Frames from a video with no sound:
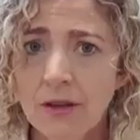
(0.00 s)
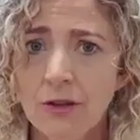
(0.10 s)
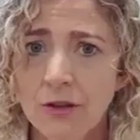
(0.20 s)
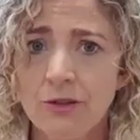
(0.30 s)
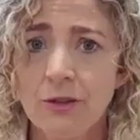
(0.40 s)

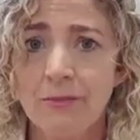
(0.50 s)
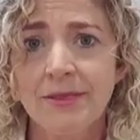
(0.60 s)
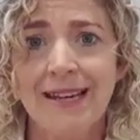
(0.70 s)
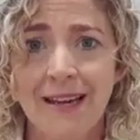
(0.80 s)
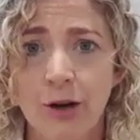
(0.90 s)

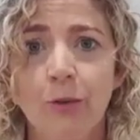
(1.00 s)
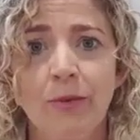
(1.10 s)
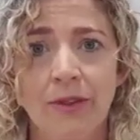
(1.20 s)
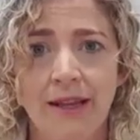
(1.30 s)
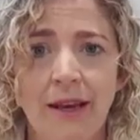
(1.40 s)
to
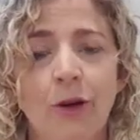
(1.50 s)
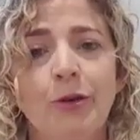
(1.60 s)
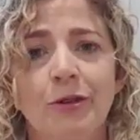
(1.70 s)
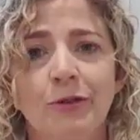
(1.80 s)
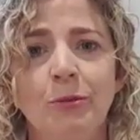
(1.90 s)
help the
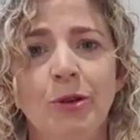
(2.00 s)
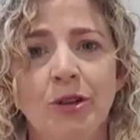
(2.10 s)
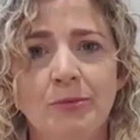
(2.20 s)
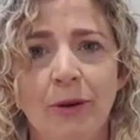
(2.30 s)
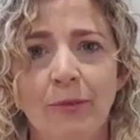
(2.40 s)
health of your
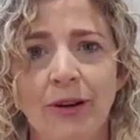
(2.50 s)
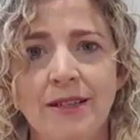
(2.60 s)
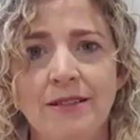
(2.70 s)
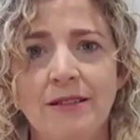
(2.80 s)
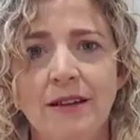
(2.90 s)
mucous
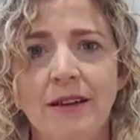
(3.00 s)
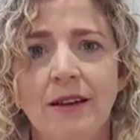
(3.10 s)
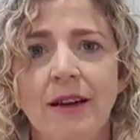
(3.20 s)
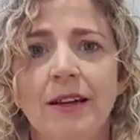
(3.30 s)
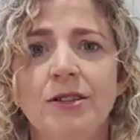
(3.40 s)
membranes
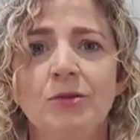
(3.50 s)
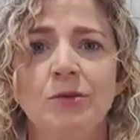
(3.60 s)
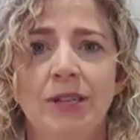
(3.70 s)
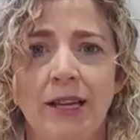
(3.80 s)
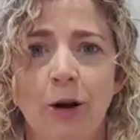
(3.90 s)
and to
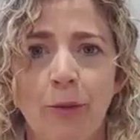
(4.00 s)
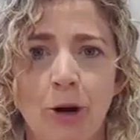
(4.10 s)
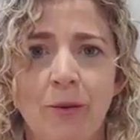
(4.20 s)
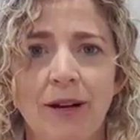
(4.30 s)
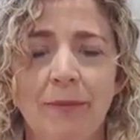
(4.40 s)
really help
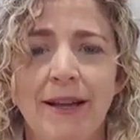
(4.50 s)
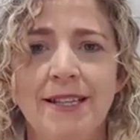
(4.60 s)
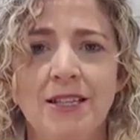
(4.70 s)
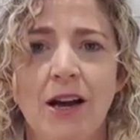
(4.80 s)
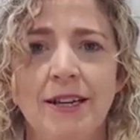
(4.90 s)
open up that
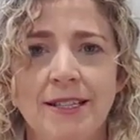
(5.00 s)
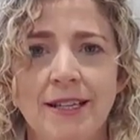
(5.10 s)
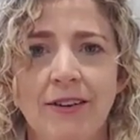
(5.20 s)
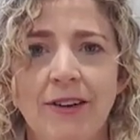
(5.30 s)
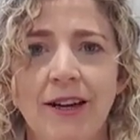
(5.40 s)
sinus
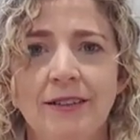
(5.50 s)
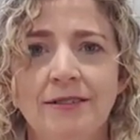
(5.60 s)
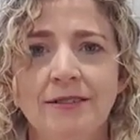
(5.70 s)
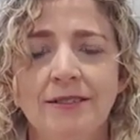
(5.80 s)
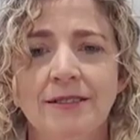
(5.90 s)
area.
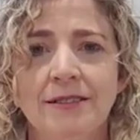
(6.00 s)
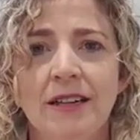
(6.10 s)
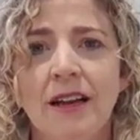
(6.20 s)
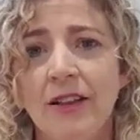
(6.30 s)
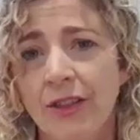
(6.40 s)

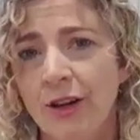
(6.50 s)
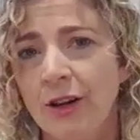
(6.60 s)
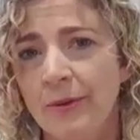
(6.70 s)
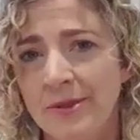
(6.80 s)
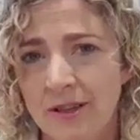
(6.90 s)
The
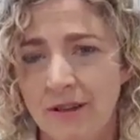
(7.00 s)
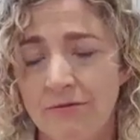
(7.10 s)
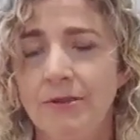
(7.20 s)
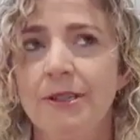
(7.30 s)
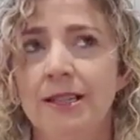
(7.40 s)
herbs that I
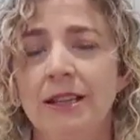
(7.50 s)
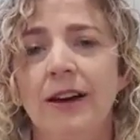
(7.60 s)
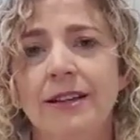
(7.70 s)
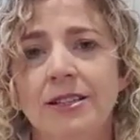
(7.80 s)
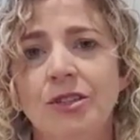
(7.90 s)
really
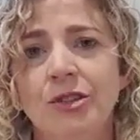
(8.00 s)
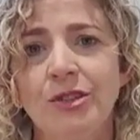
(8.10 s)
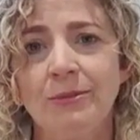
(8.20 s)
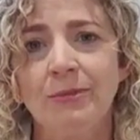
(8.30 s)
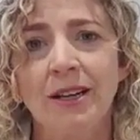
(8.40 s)
like to
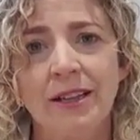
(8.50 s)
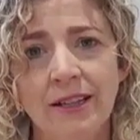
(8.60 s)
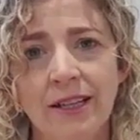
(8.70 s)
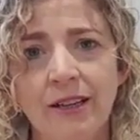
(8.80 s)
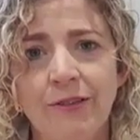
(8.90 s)
use in my
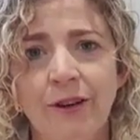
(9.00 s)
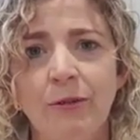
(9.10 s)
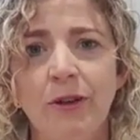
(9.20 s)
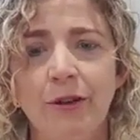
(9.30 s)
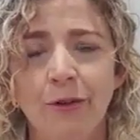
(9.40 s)
clinic, if
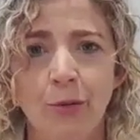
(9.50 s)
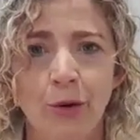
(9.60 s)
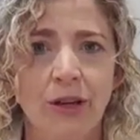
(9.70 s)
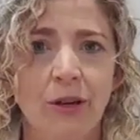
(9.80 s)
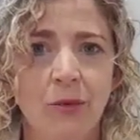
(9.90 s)
I'm
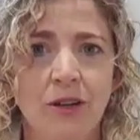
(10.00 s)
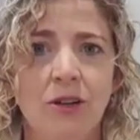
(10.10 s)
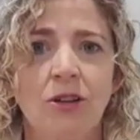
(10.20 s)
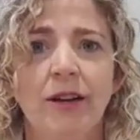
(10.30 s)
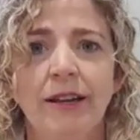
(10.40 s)
working with a
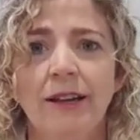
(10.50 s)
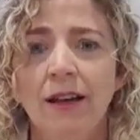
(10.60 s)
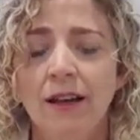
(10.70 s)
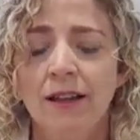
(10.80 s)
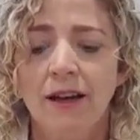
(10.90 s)
client
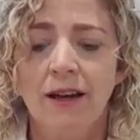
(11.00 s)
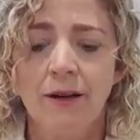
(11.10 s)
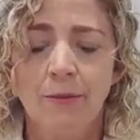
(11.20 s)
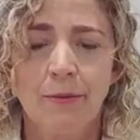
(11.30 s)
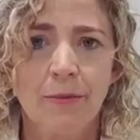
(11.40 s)

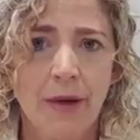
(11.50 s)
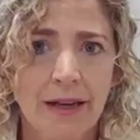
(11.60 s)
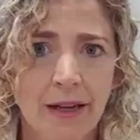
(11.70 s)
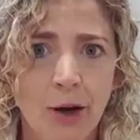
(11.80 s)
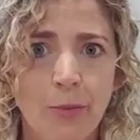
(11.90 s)

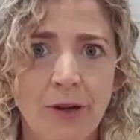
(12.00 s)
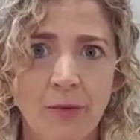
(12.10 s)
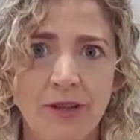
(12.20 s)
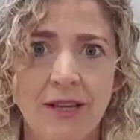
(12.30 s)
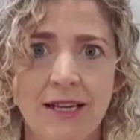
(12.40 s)
and helping
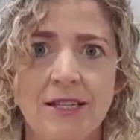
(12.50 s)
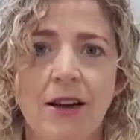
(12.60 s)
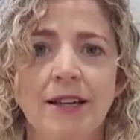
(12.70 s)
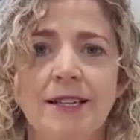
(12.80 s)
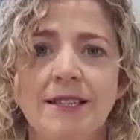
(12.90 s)
with their
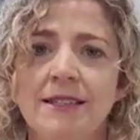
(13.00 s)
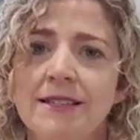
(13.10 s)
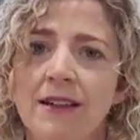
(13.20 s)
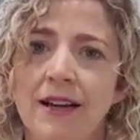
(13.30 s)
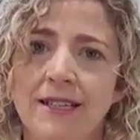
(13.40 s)

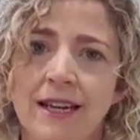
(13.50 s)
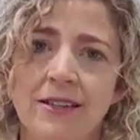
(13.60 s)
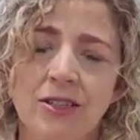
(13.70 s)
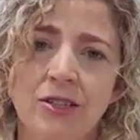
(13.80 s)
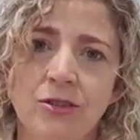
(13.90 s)
sinuses, I
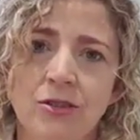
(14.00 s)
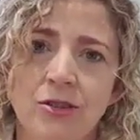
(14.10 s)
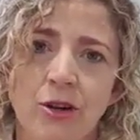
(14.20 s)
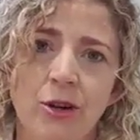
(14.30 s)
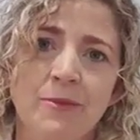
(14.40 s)
tend to
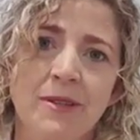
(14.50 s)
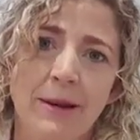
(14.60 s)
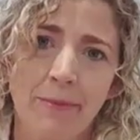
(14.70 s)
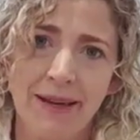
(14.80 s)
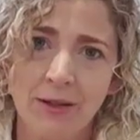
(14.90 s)
use herbs
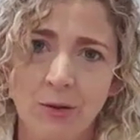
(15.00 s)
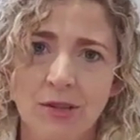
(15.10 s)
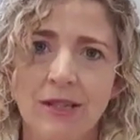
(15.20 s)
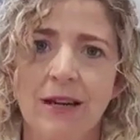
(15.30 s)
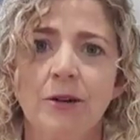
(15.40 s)
like bakel
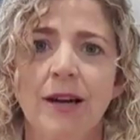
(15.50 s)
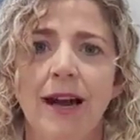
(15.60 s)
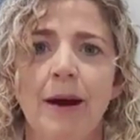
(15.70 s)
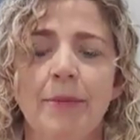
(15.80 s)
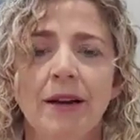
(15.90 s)

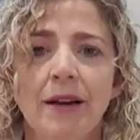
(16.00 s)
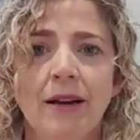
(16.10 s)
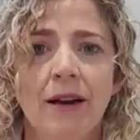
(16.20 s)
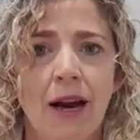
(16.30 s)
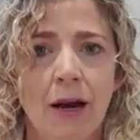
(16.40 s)
skullcap,
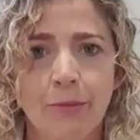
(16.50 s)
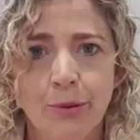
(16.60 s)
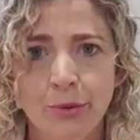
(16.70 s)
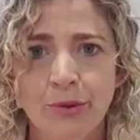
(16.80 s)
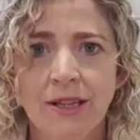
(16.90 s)

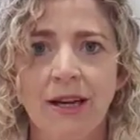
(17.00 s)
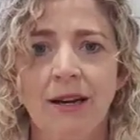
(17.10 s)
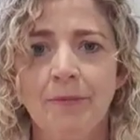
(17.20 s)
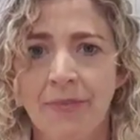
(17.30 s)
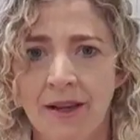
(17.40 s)

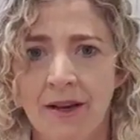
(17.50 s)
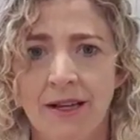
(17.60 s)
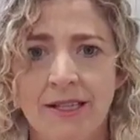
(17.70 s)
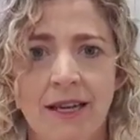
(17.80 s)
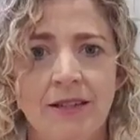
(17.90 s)
perilla. I
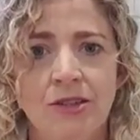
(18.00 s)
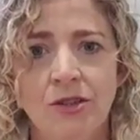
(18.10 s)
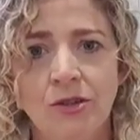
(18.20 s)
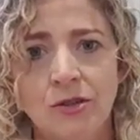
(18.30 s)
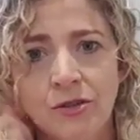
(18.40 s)
tend to
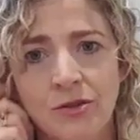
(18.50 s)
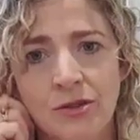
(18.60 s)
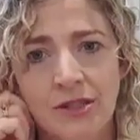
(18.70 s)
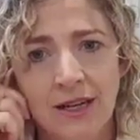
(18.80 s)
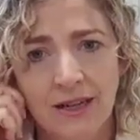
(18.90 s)

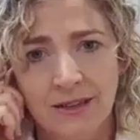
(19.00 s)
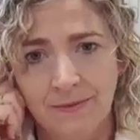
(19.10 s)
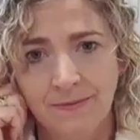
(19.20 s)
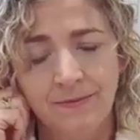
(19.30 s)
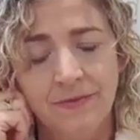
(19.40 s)
use
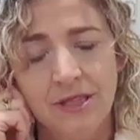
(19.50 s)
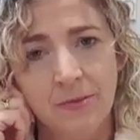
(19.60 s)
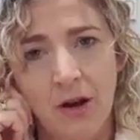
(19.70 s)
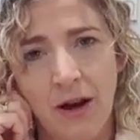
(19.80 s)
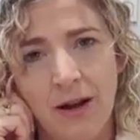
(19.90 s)

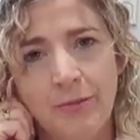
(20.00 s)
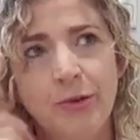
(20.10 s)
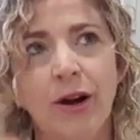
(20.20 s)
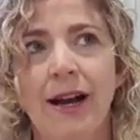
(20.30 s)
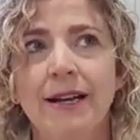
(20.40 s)
some
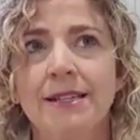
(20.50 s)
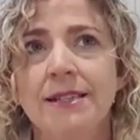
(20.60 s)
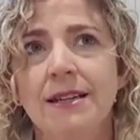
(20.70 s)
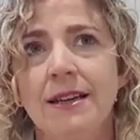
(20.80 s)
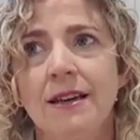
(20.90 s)
eyebright